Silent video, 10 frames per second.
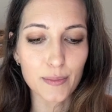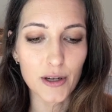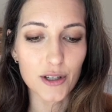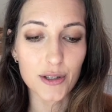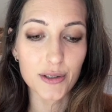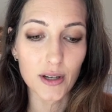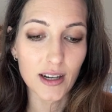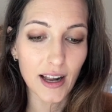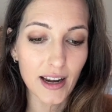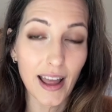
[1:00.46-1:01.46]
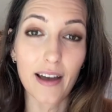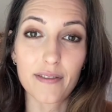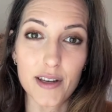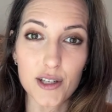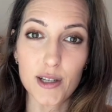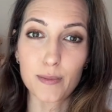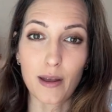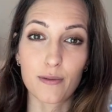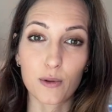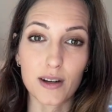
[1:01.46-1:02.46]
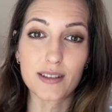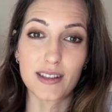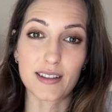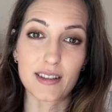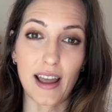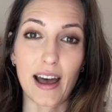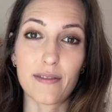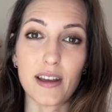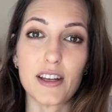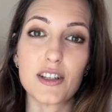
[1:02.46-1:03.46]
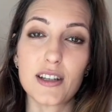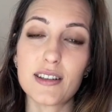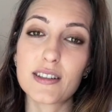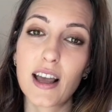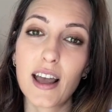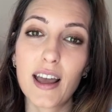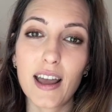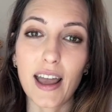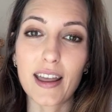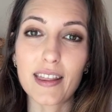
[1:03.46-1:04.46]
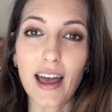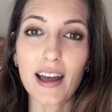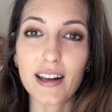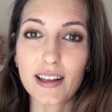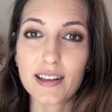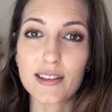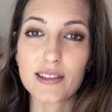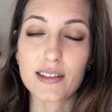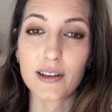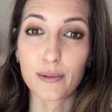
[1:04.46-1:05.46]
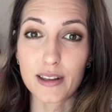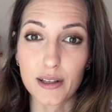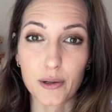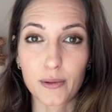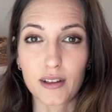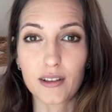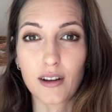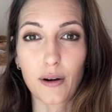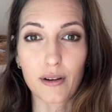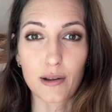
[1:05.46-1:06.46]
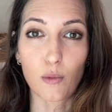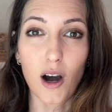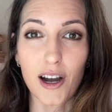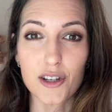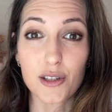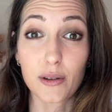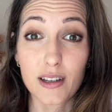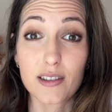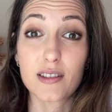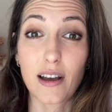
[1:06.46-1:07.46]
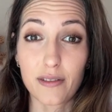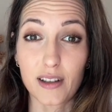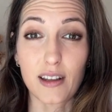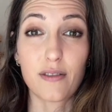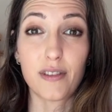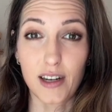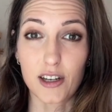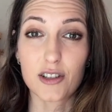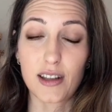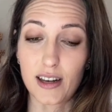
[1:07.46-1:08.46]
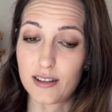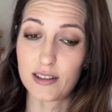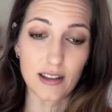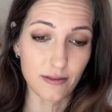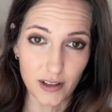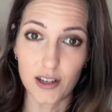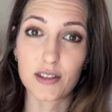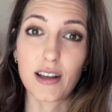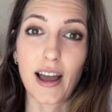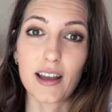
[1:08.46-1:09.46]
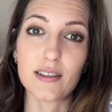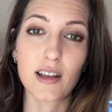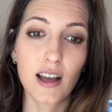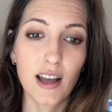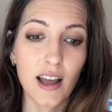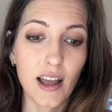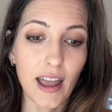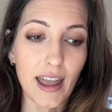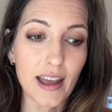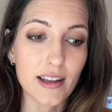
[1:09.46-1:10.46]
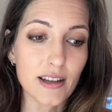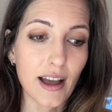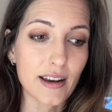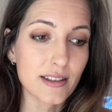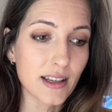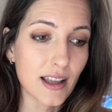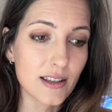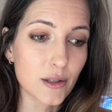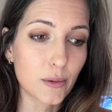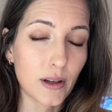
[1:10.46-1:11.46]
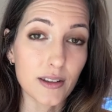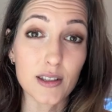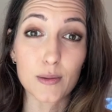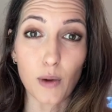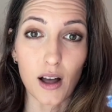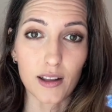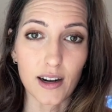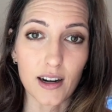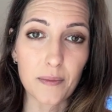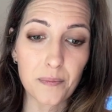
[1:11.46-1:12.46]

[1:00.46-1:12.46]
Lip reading: measures 39.5 inches by 46.5 inches, and that is with the quilt already washed, so it is definitely finished. That is the finished size. And I designed this quilt smaller.